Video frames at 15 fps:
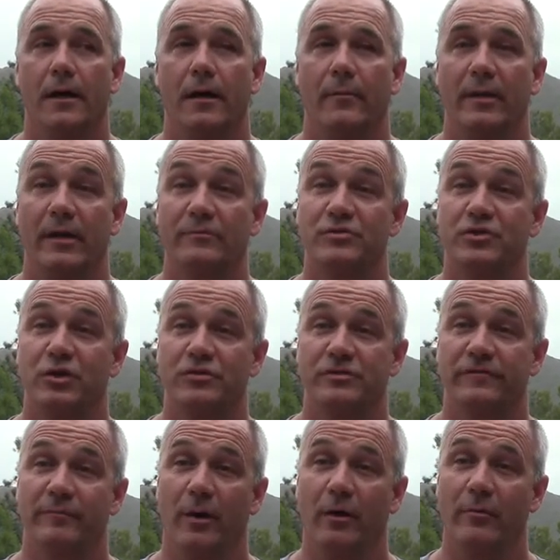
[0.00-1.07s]
My name's
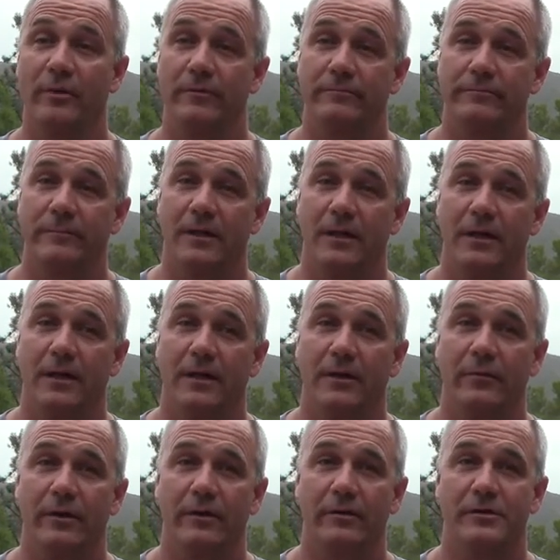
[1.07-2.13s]
Joseph Bohman.
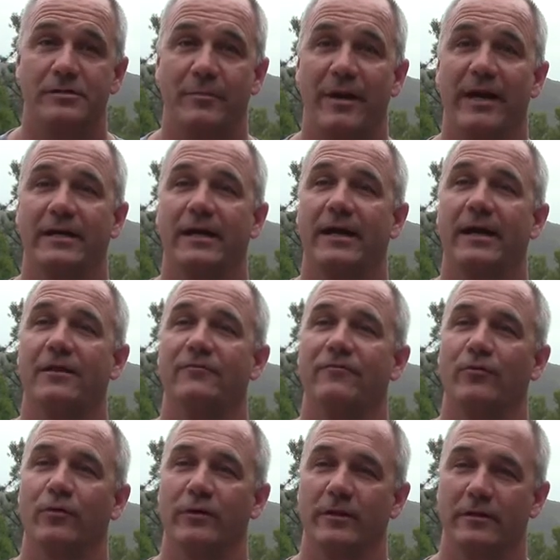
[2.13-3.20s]
We are in Topanga,
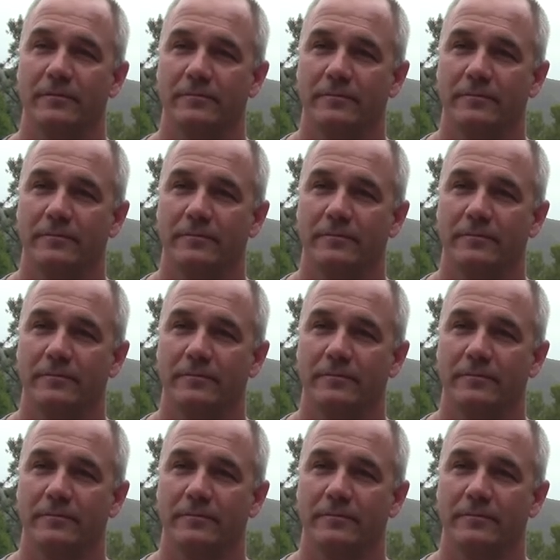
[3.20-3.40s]
California.